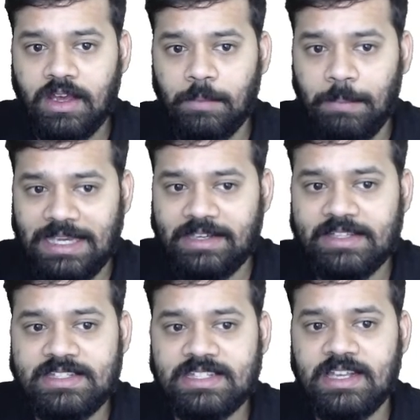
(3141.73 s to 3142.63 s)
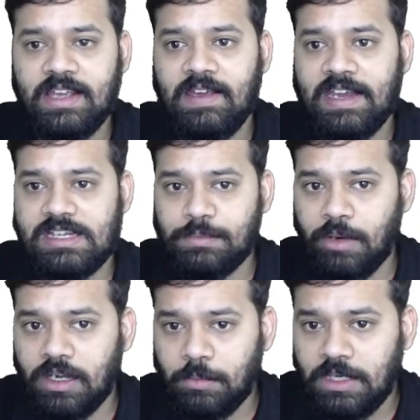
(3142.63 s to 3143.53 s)
pelicans, and
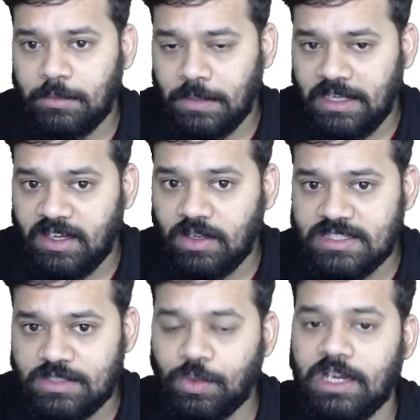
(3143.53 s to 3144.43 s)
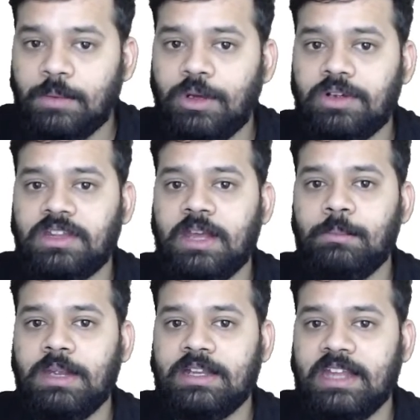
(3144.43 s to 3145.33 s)
spot-billed pelican is one among
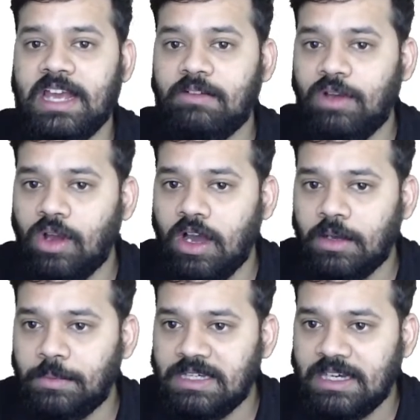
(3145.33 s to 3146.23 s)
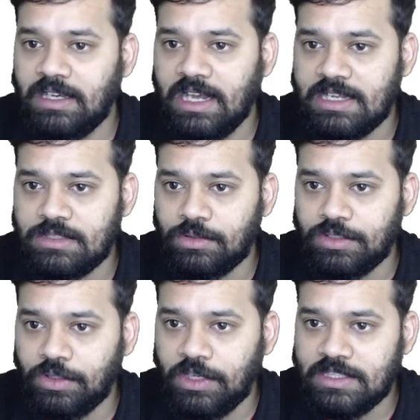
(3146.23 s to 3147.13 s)
them, and they have long beak and large throat.
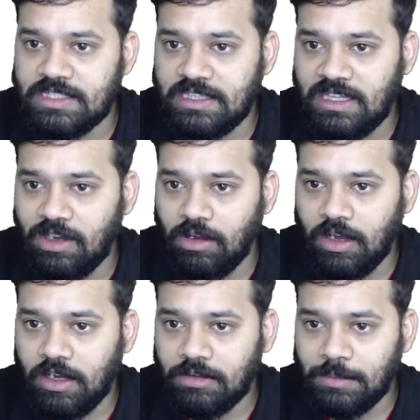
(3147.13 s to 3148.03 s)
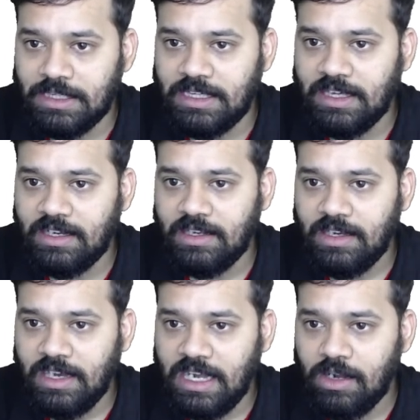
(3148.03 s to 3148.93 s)
You can see the long beak here
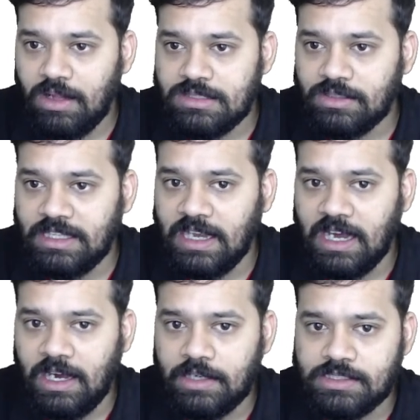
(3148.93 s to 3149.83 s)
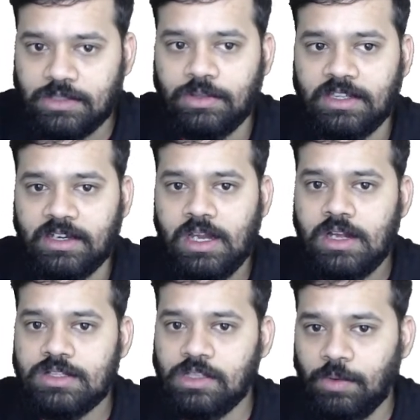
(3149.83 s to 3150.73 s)
and also the large throat here.
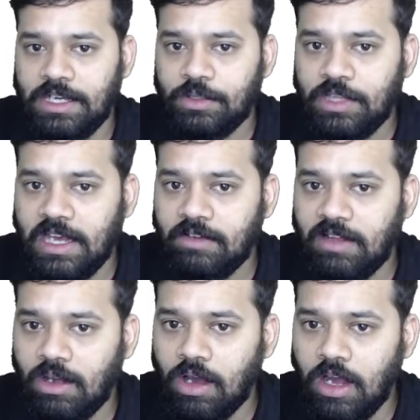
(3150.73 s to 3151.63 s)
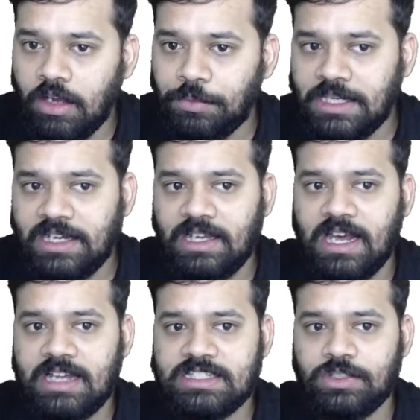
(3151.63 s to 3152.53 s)
So why do they have a long beak and
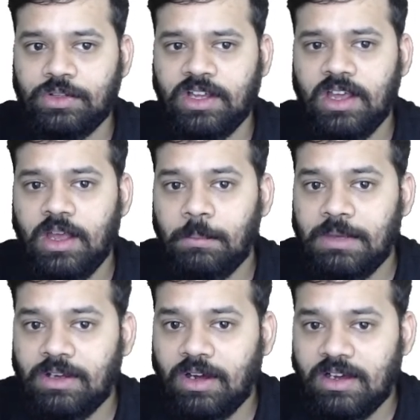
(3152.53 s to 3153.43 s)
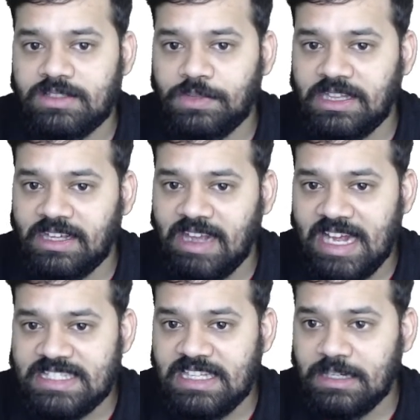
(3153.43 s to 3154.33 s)
large throat? Because when they
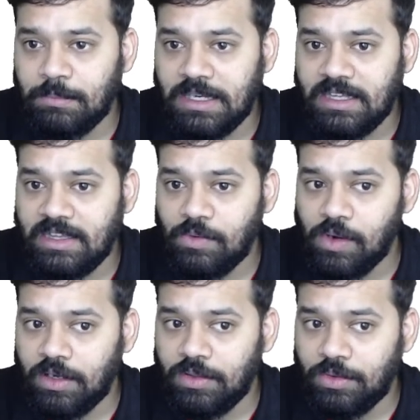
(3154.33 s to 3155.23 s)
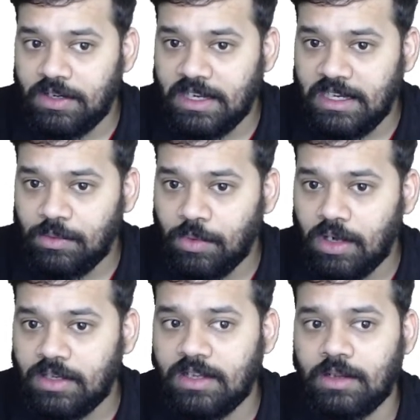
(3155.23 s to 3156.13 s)
catch their prey, they want to drain
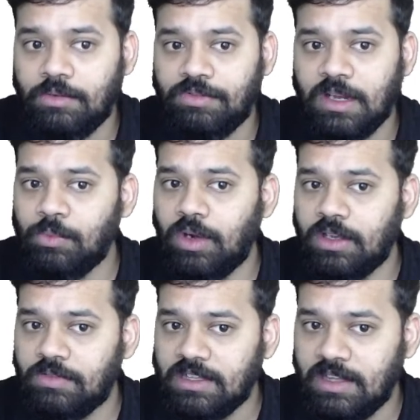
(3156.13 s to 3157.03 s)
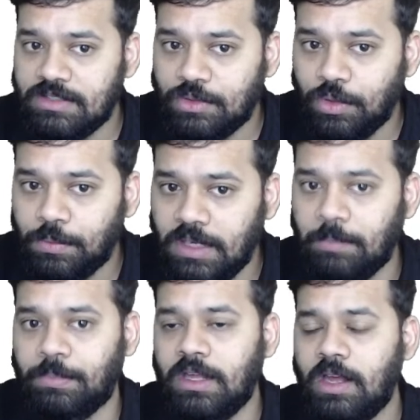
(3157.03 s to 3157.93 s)
water from whatever they have scooped
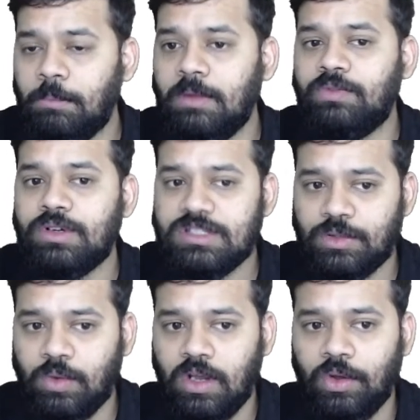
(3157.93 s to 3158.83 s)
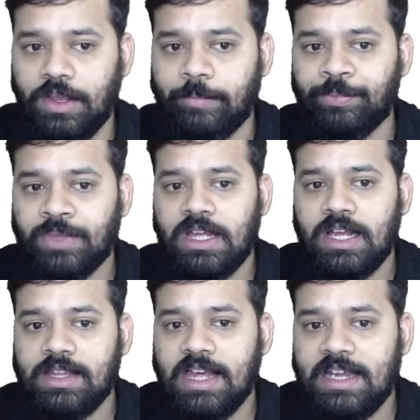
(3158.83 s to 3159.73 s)
up before swallowing.
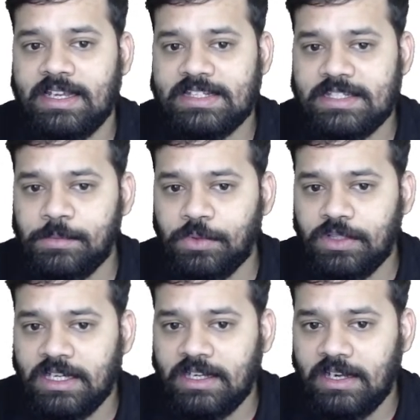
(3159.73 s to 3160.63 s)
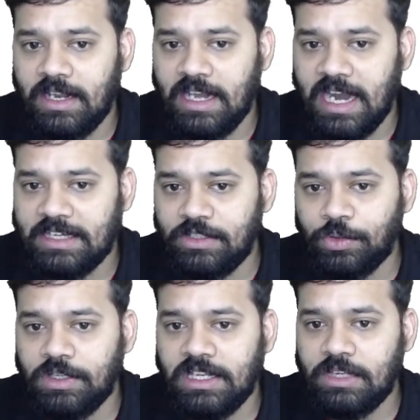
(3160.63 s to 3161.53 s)
They are distributed
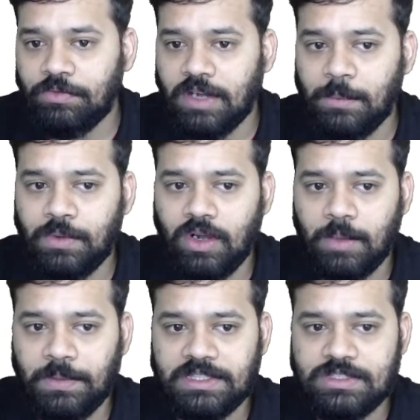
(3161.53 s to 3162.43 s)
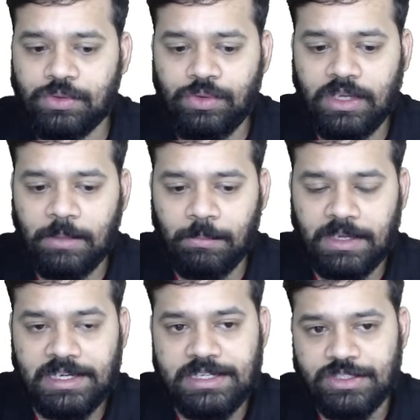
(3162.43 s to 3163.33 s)
latitudinally from tropics to
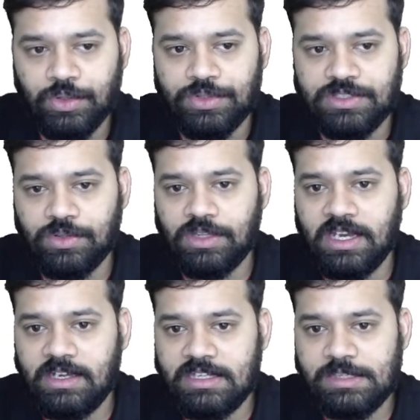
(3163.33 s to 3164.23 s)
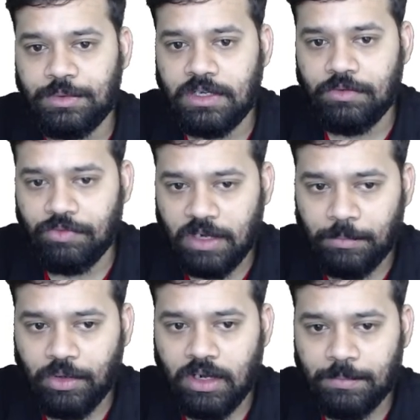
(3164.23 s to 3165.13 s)
temperate zones. So they are distributed
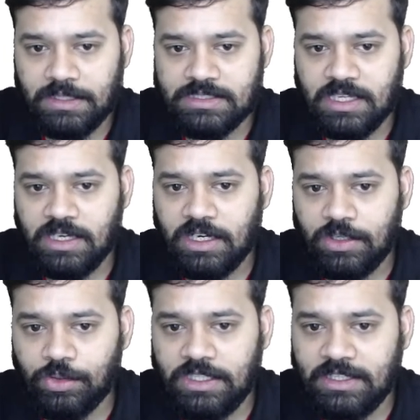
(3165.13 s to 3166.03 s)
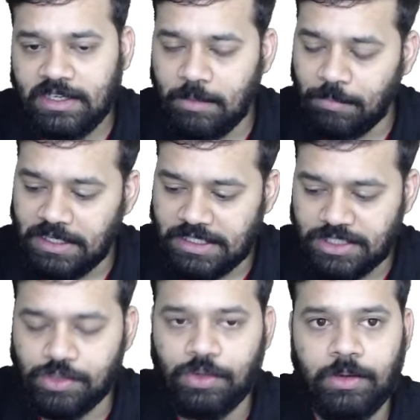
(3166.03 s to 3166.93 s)
from tropics to the temperate
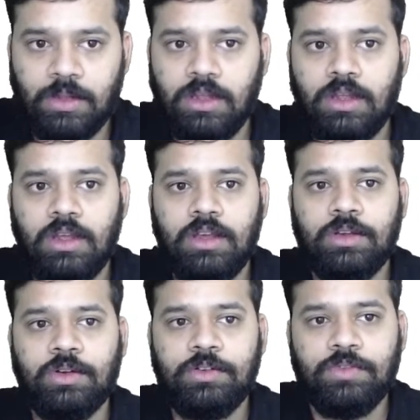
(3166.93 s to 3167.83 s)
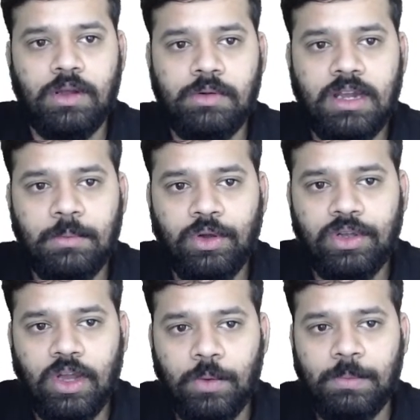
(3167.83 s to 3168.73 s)
zone. Going forward about
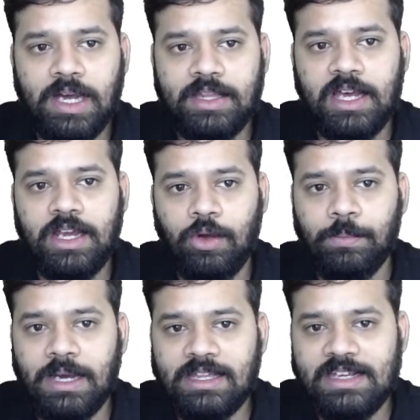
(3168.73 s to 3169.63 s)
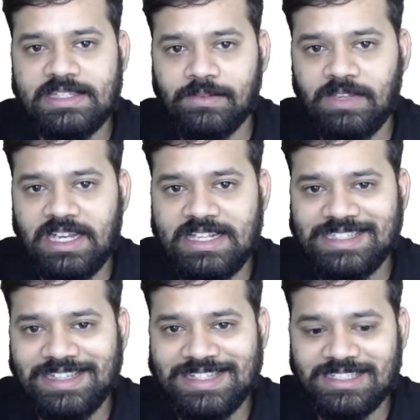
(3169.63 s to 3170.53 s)
Naupada. Naupada is a village
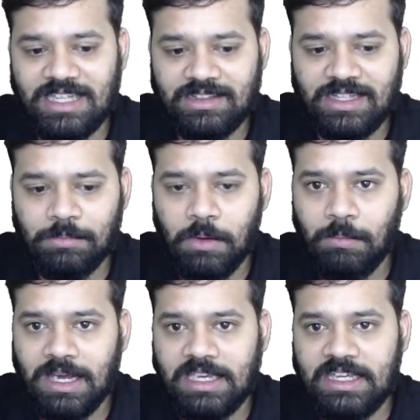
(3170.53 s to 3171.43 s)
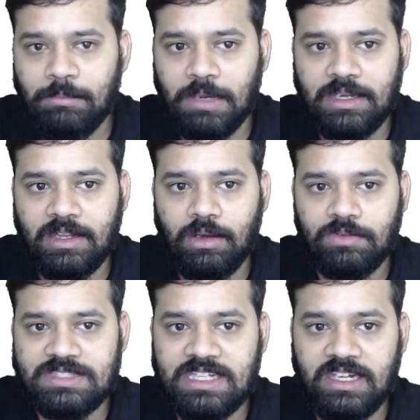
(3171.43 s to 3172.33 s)
in Santa Bommali mandal
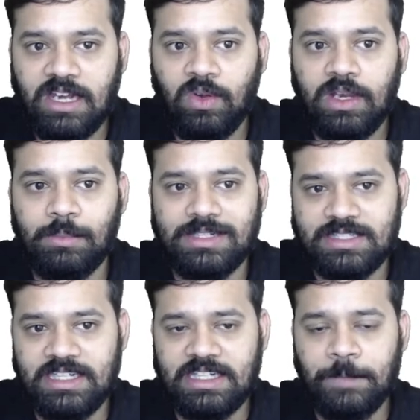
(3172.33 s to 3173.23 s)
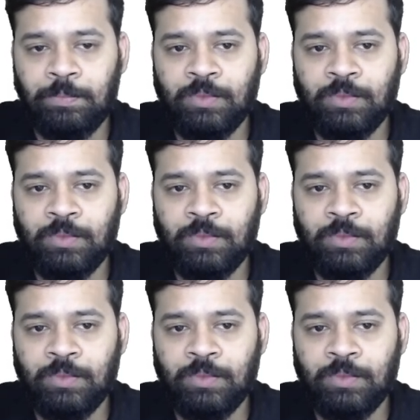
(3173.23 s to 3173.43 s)
of Srikakulam district.